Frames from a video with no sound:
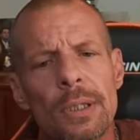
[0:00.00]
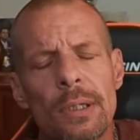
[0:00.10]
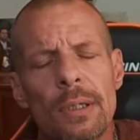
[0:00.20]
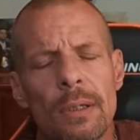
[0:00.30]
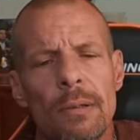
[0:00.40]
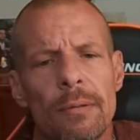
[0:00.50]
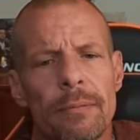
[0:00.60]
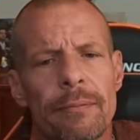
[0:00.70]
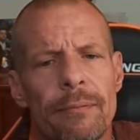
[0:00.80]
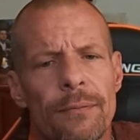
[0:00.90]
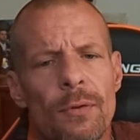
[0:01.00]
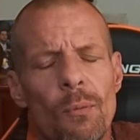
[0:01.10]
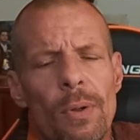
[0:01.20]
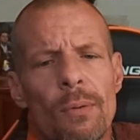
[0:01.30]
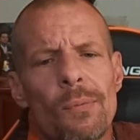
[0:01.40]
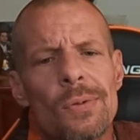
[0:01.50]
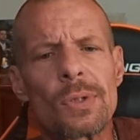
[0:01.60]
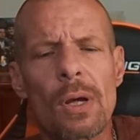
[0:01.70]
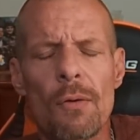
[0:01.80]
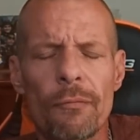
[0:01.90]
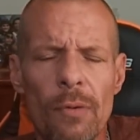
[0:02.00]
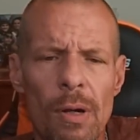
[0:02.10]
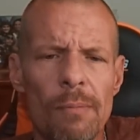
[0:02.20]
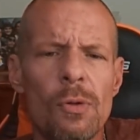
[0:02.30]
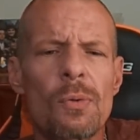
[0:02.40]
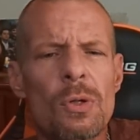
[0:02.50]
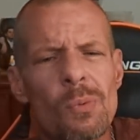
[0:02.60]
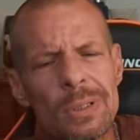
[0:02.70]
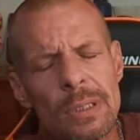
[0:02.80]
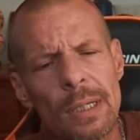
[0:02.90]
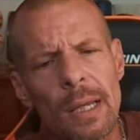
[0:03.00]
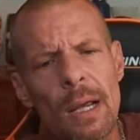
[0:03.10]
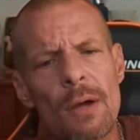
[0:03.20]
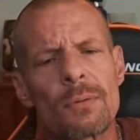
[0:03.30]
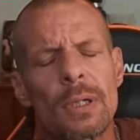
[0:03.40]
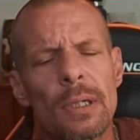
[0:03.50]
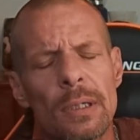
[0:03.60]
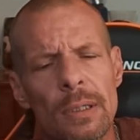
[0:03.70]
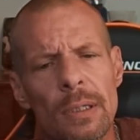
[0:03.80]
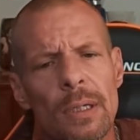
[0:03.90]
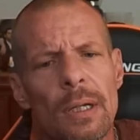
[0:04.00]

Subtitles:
where'd you come from? Who are you with in the county?